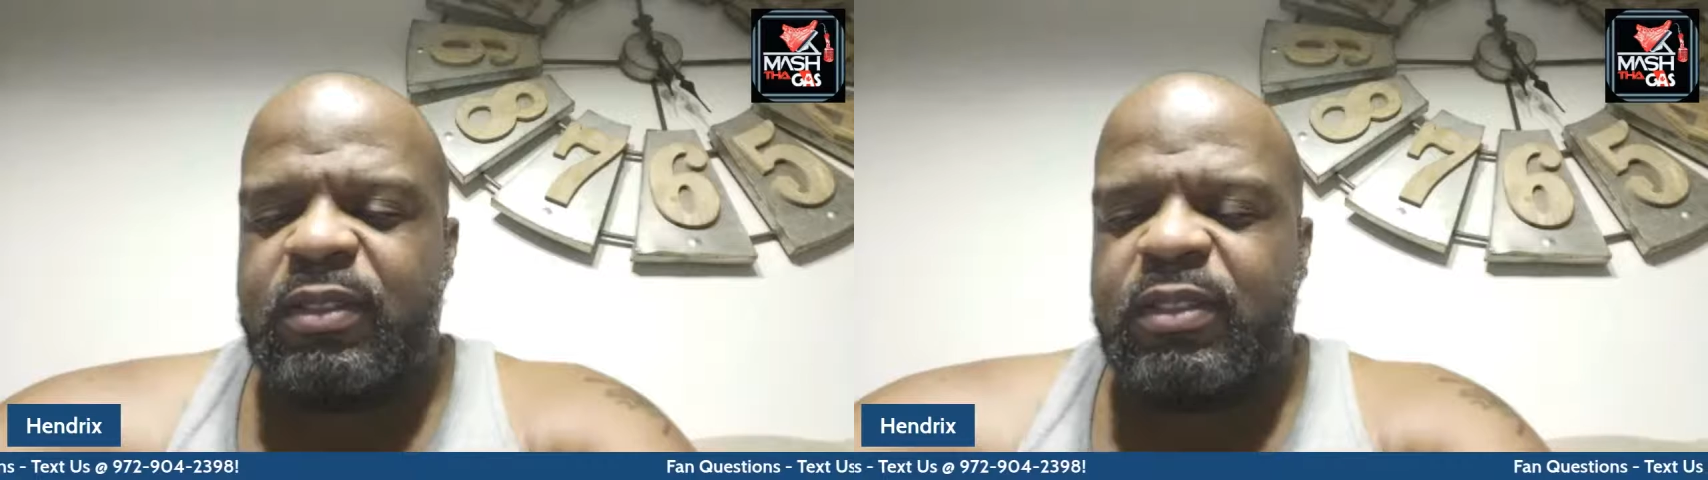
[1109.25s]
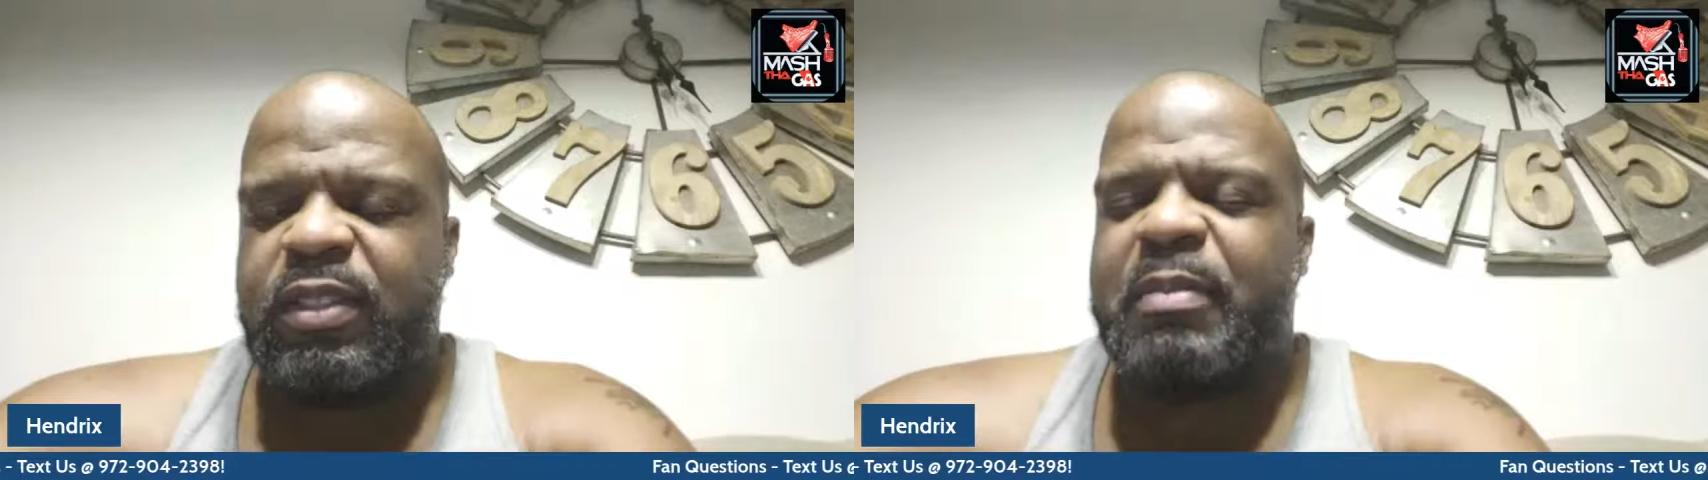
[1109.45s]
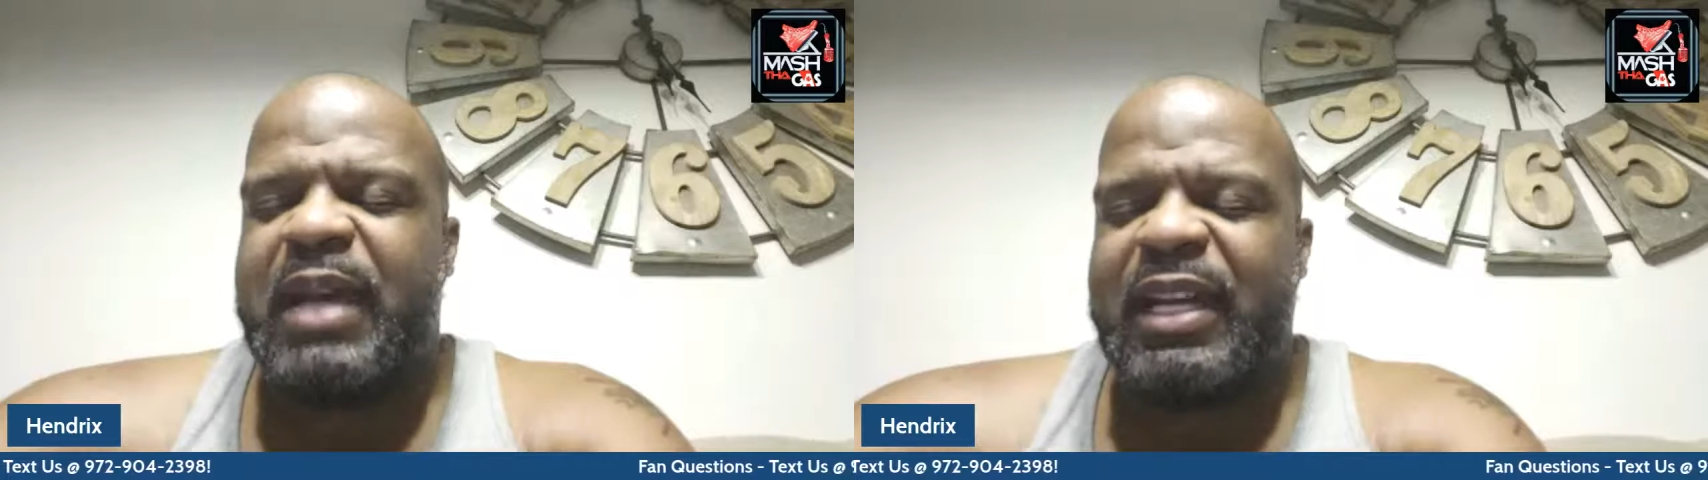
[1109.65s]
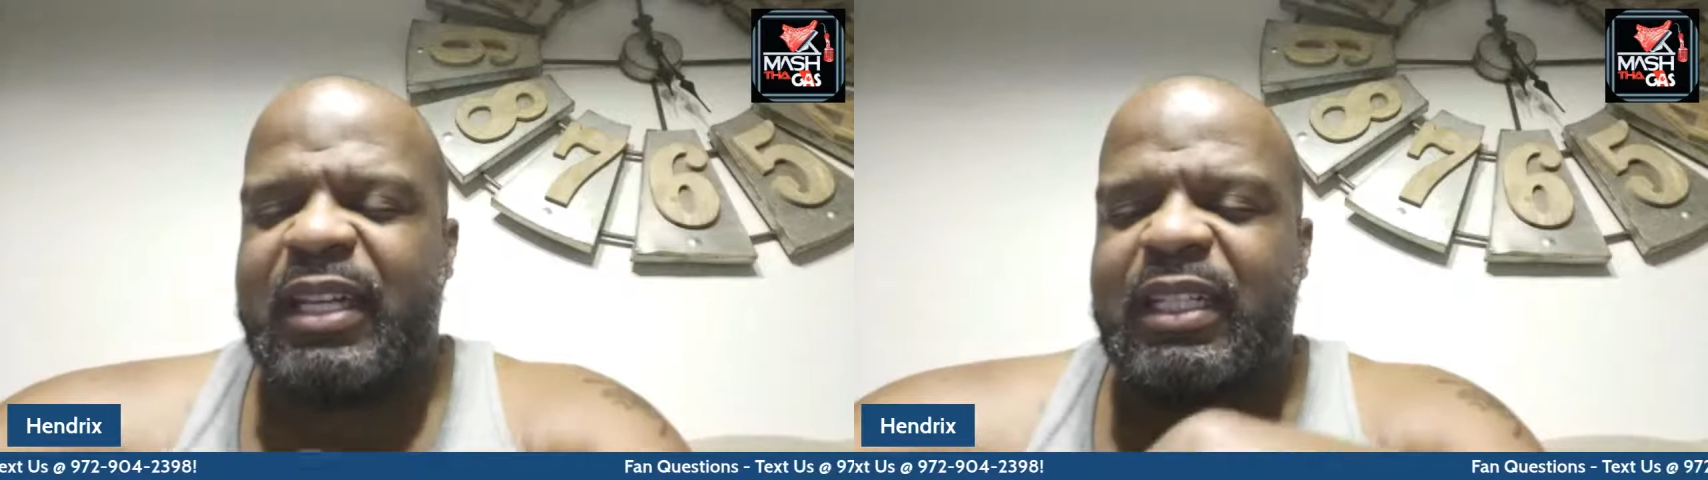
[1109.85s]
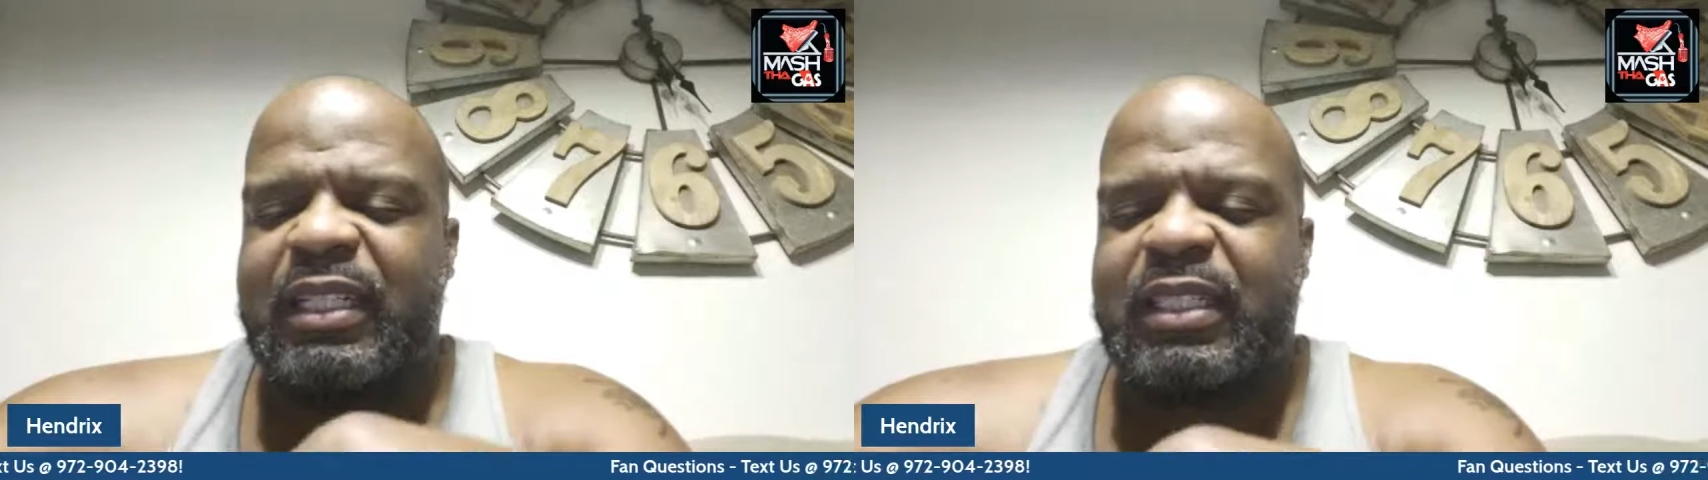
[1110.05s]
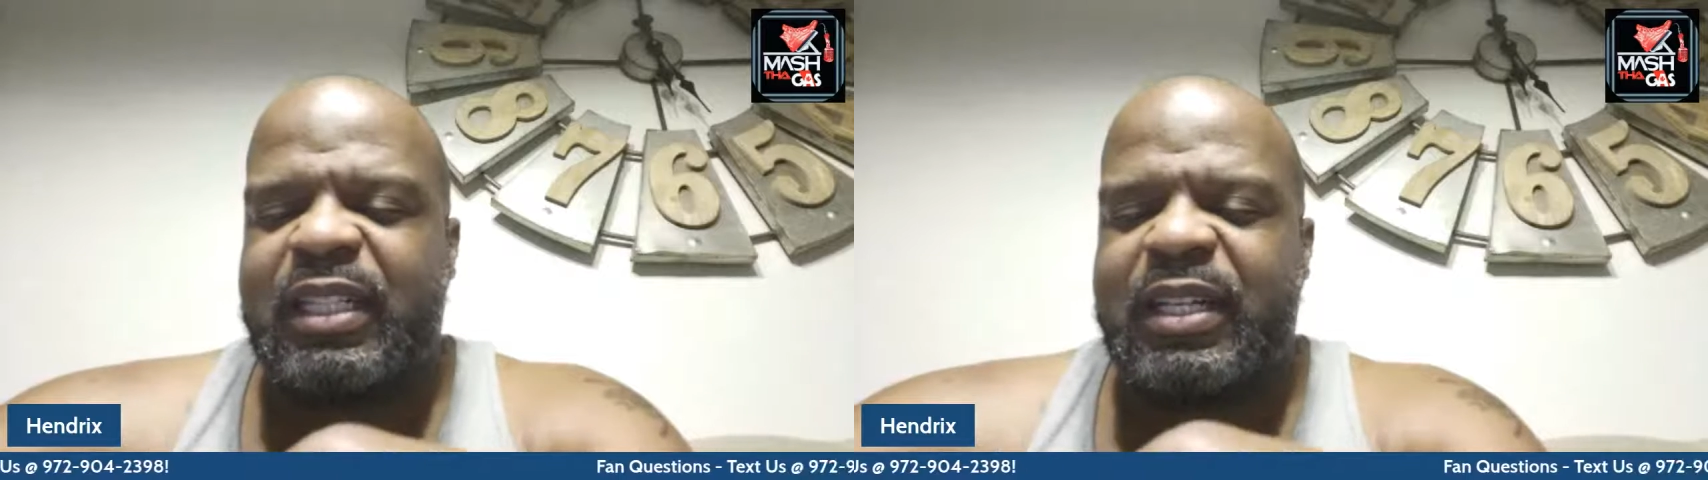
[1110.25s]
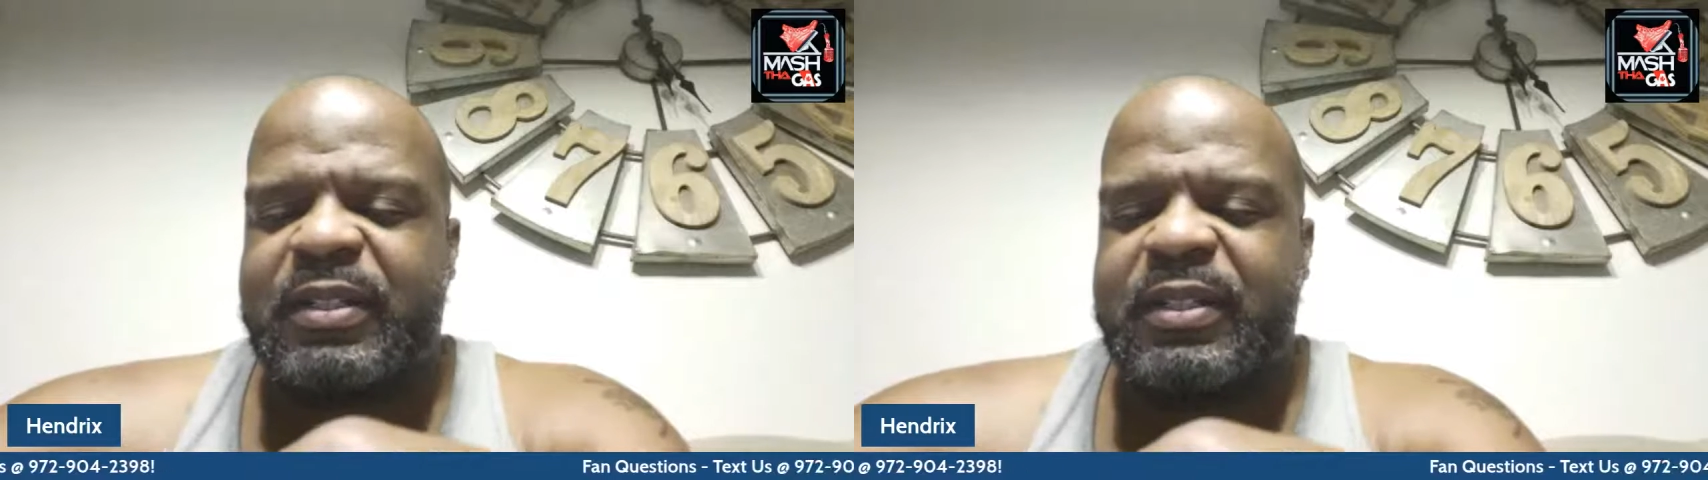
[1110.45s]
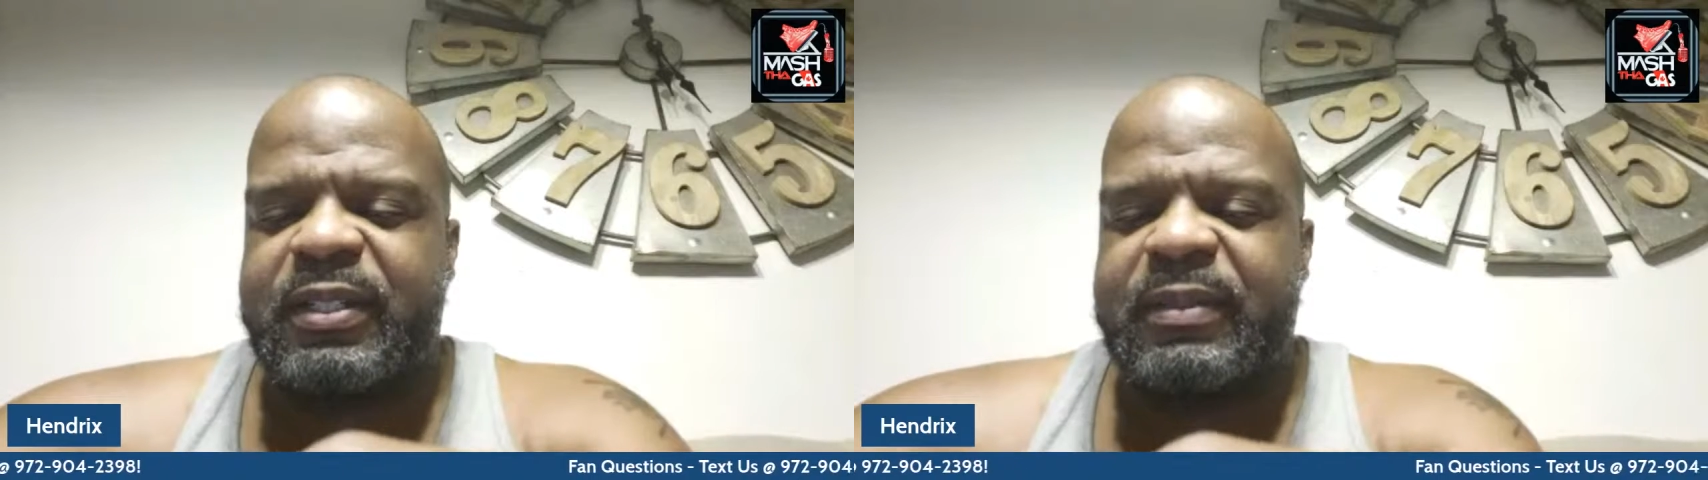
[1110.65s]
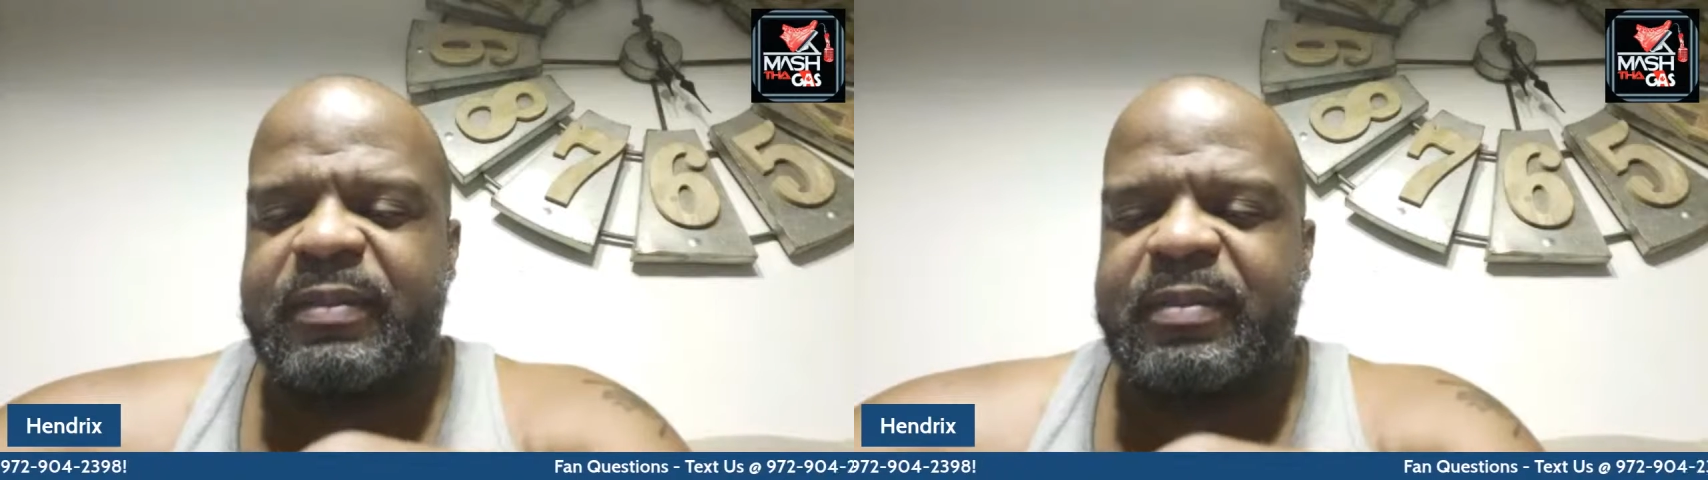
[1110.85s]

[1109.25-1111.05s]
somebody needs to hear it,